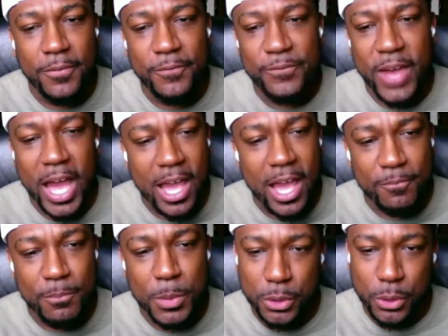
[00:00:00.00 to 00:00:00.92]

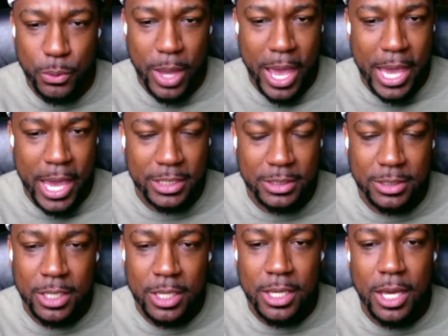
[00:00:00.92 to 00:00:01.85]
5 musical
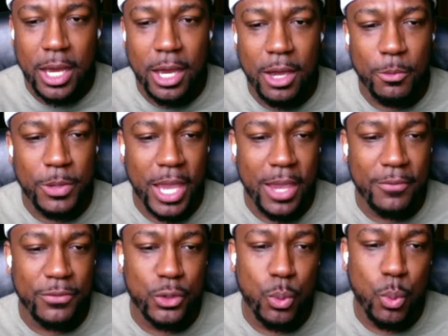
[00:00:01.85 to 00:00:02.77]
acts. We
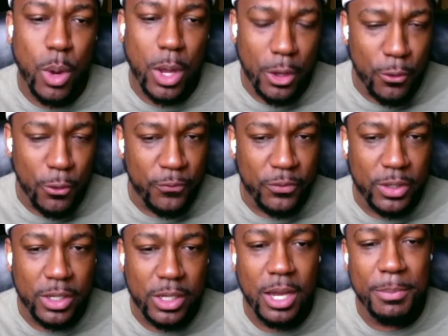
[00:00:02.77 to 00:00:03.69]
have 12
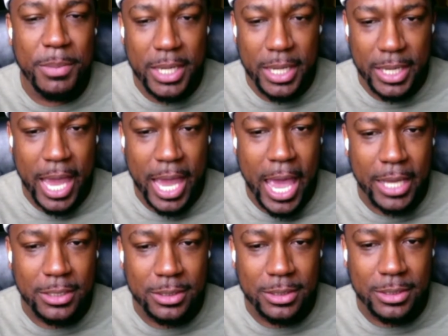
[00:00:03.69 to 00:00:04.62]
comedic
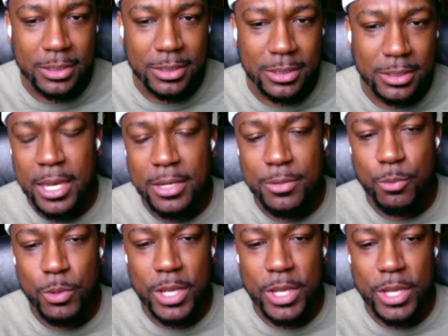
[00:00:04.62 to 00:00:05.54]
acts,
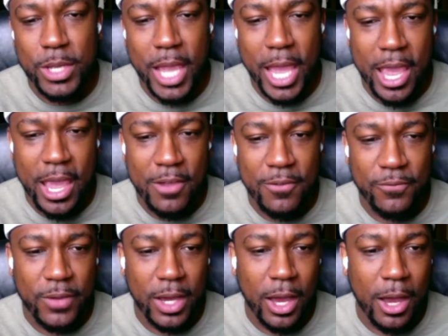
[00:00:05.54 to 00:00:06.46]
and we have
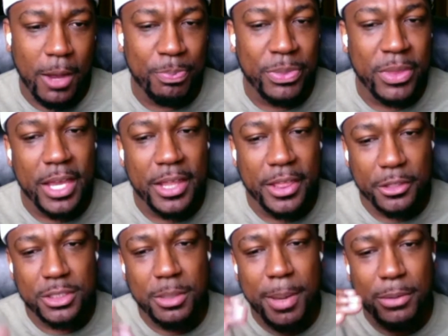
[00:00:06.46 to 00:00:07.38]

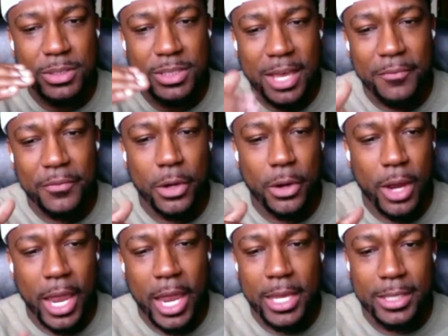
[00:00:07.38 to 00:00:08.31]
there's about 7 or
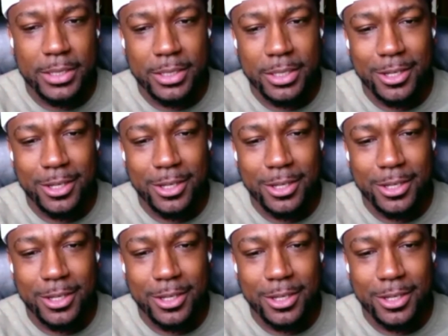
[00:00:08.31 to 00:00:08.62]
8